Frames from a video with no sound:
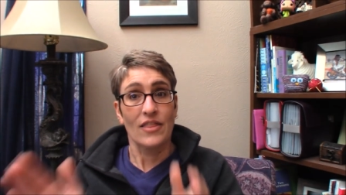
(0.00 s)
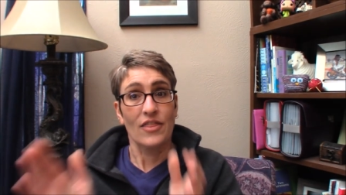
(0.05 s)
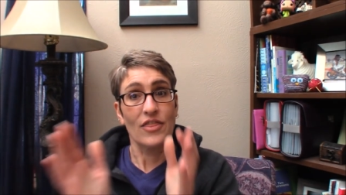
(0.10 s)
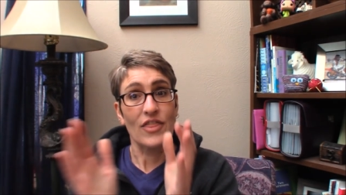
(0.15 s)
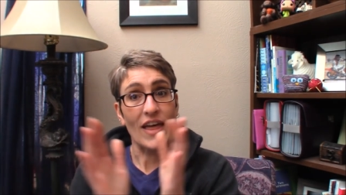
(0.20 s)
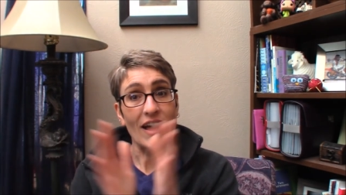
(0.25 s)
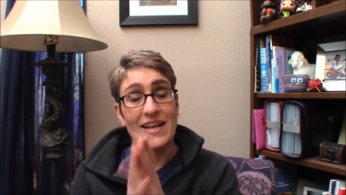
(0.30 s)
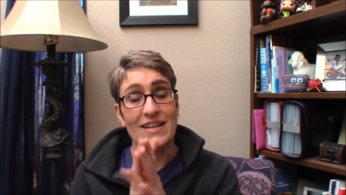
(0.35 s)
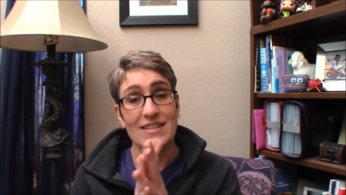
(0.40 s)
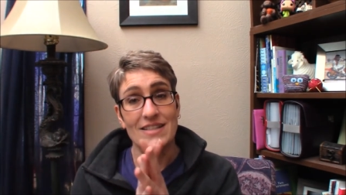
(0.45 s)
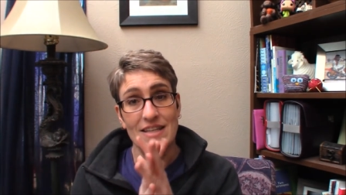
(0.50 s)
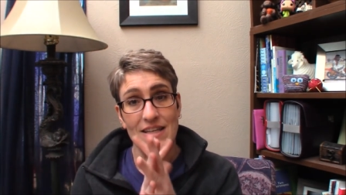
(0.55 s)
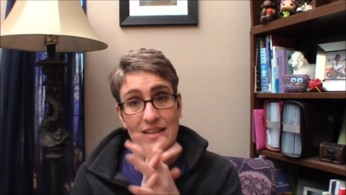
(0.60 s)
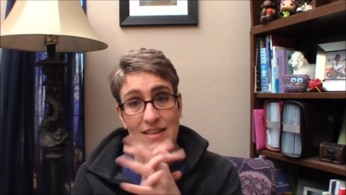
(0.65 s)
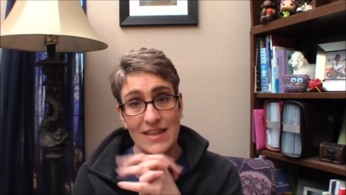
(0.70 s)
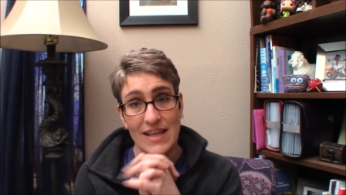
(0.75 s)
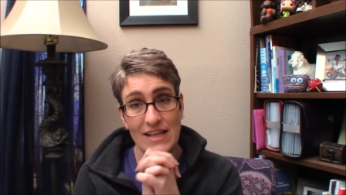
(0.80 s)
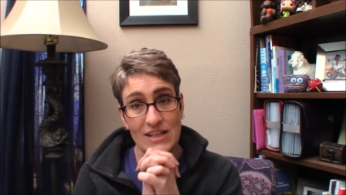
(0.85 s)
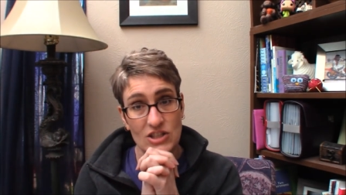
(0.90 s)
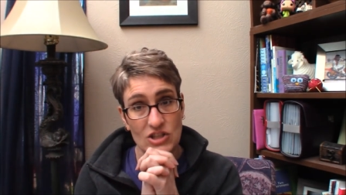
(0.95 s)
That's
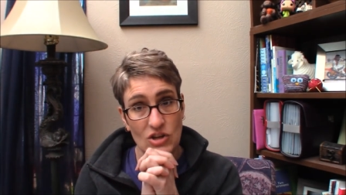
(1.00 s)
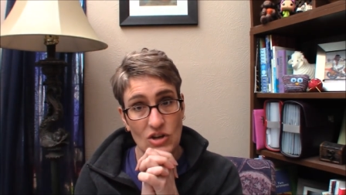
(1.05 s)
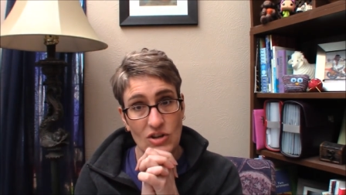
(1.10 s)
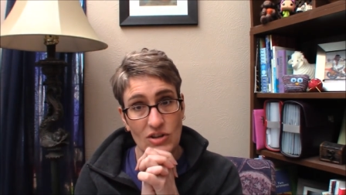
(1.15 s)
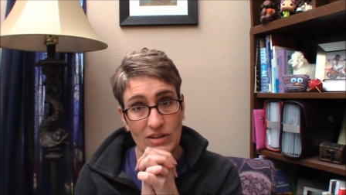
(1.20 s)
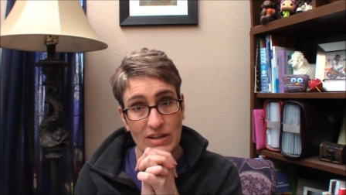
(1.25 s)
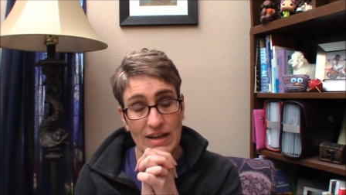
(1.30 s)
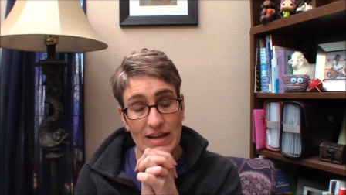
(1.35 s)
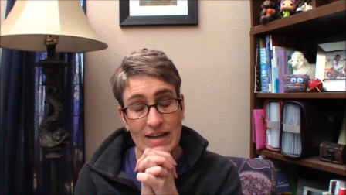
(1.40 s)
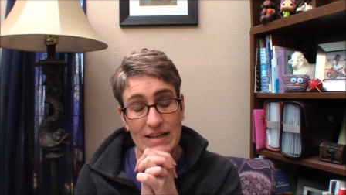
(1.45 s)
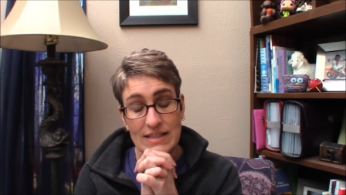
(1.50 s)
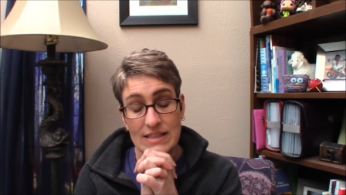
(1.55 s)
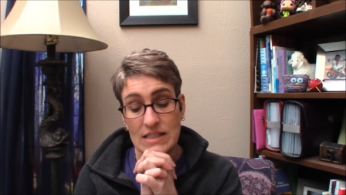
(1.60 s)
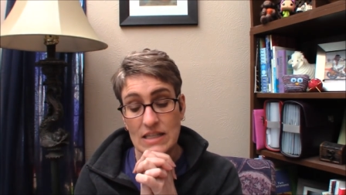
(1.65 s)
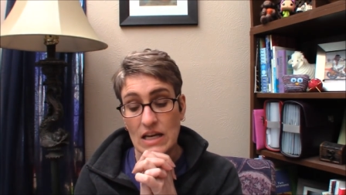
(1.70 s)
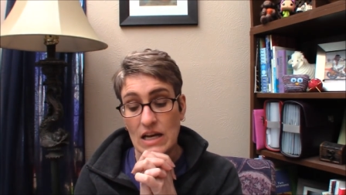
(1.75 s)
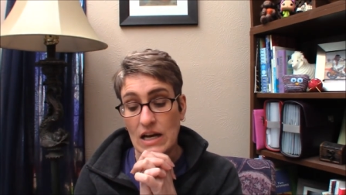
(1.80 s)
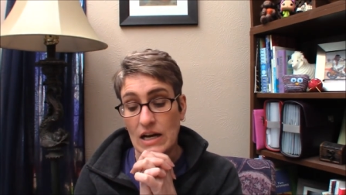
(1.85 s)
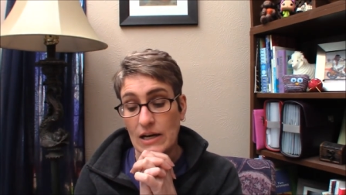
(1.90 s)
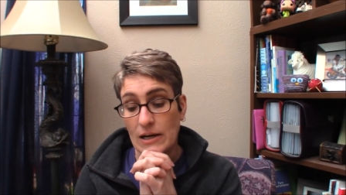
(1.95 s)
it. That's all,
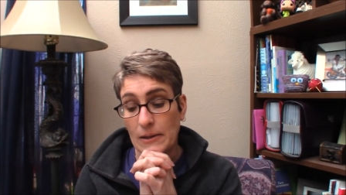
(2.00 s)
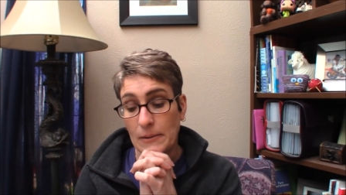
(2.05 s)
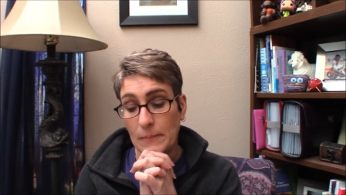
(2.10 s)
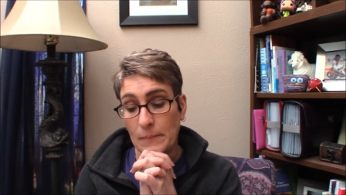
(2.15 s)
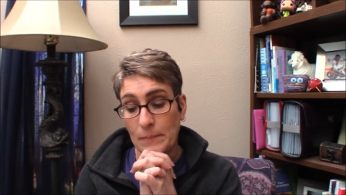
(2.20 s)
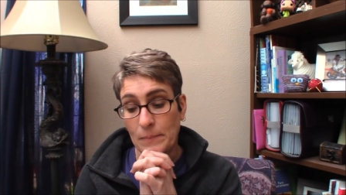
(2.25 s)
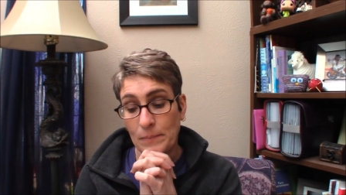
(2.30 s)
guys. I